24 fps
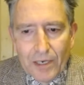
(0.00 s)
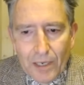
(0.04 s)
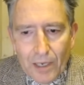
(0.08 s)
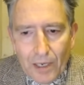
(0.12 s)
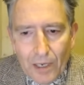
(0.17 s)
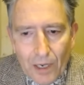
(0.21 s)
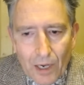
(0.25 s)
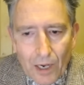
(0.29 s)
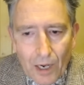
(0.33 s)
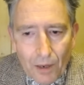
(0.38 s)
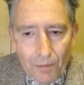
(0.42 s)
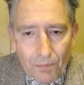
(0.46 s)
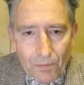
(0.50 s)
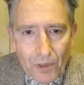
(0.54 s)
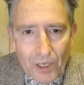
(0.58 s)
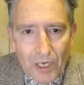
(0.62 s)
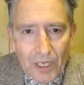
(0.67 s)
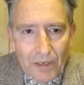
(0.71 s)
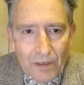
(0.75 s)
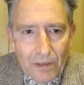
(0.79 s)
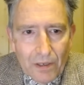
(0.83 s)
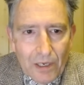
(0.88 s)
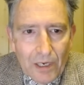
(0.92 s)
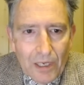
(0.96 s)

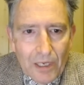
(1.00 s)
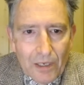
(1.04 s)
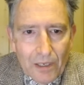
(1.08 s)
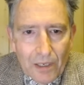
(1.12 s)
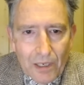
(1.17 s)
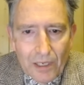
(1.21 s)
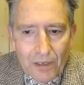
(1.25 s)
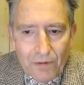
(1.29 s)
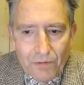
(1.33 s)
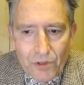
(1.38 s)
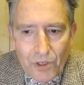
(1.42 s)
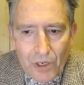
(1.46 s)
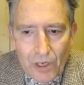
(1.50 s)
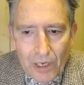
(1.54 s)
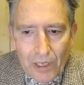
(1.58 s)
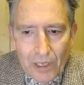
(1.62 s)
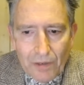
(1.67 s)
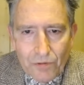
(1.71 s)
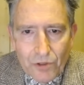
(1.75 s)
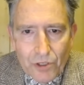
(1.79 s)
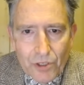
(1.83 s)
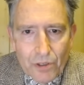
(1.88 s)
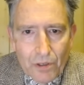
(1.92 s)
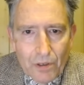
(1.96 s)

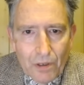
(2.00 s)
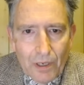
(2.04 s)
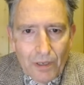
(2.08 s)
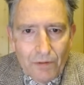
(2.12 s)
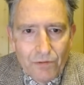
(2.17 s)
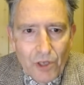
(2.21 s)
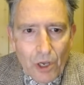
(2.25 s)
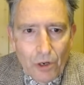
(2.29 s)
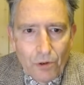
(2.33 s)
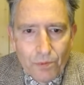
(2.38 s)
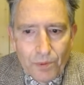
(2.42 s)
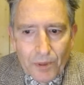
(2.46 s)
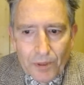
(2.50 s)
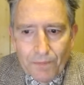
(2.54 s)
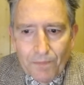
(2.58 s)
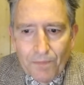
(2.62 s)
leaves open.